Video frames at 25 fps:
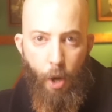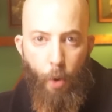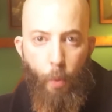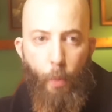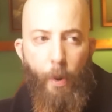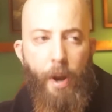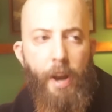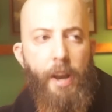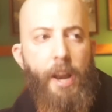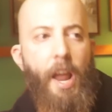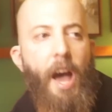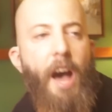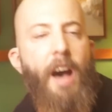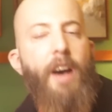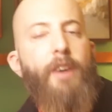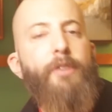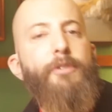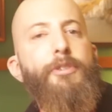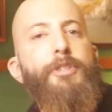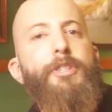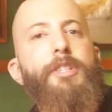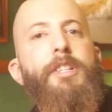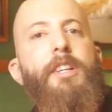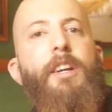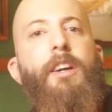
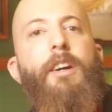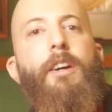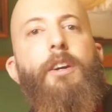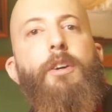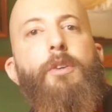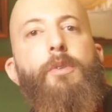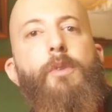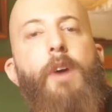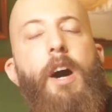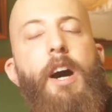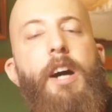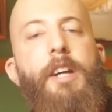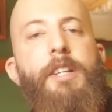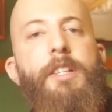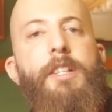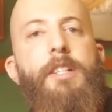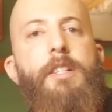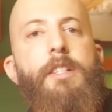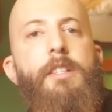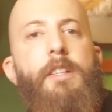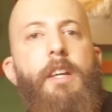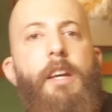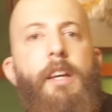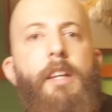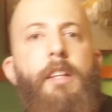renouncing
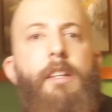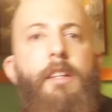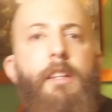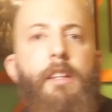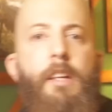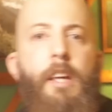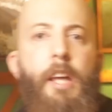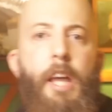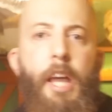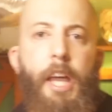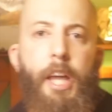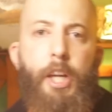Christ and